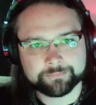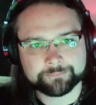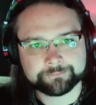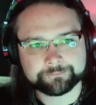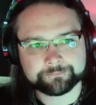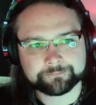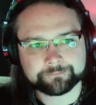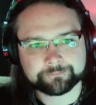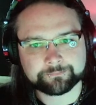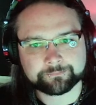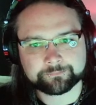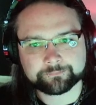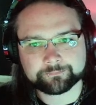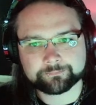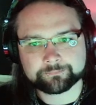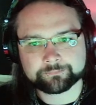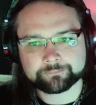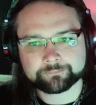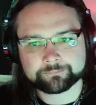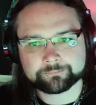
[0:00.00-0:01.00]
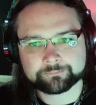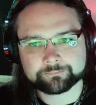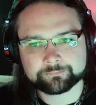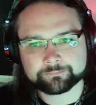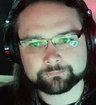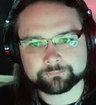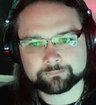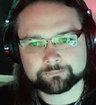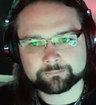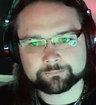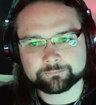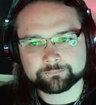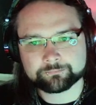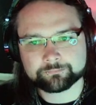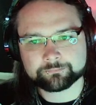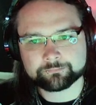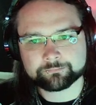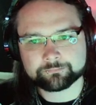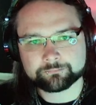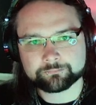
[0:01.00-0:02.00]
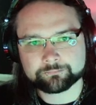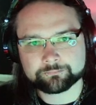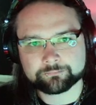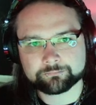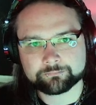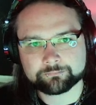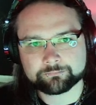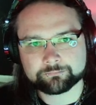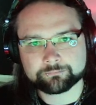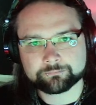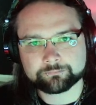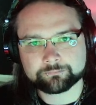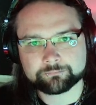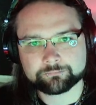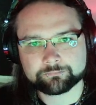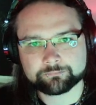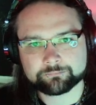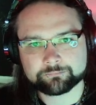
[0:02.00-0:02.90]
Nothing is said.